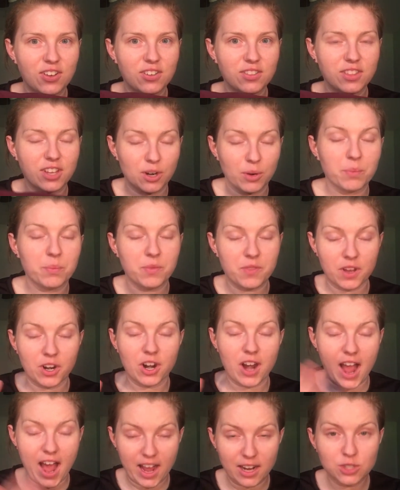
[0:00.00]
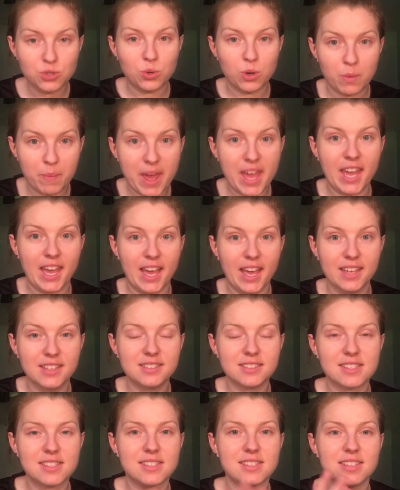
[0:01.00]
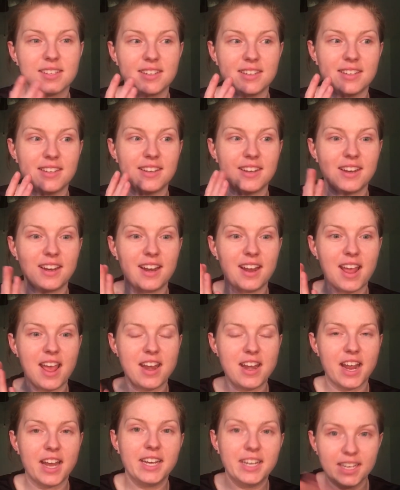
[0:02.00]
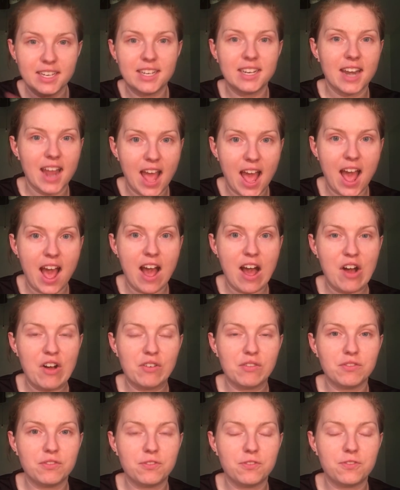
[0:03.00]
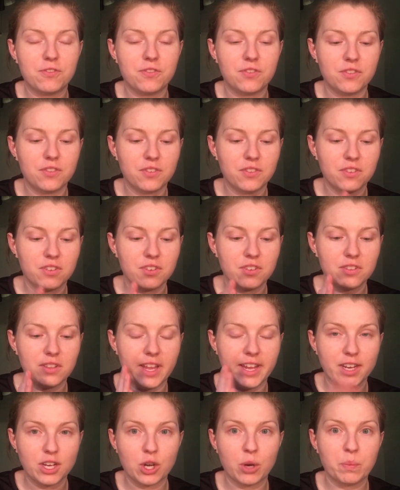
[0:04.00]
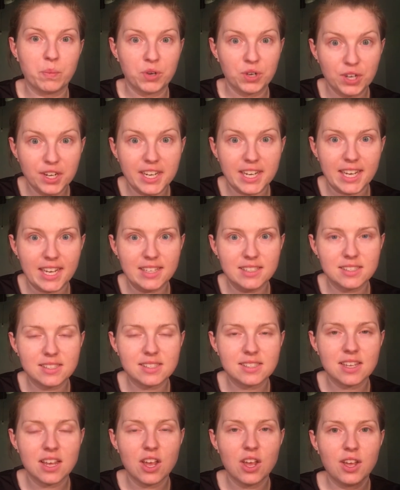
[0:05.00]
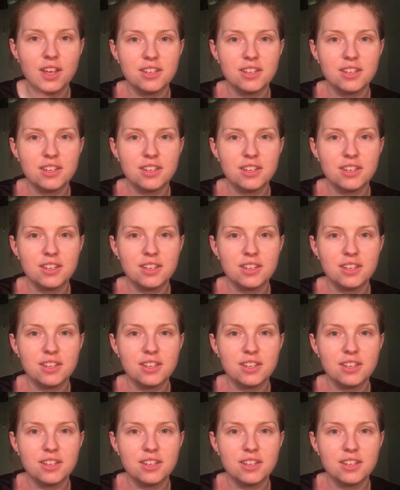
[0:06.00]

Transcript: They're actual pants, and I didn't have like capris.